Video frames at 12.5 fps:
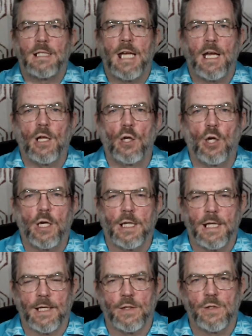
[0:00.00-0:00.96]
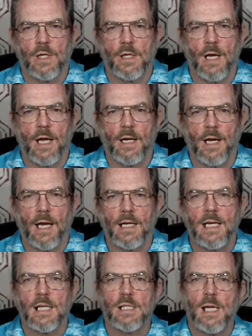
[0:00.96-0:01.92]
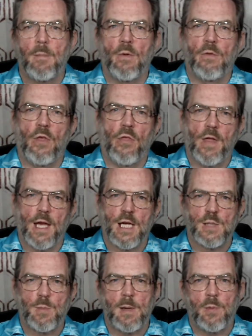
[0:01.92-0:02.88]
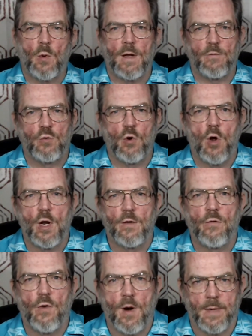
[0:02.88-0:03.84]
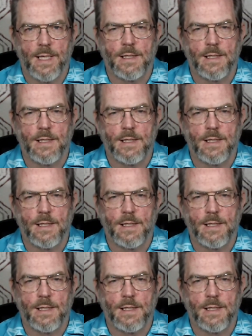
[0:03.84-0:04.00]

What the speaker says: a look at this and get some of the things people have drawn from it.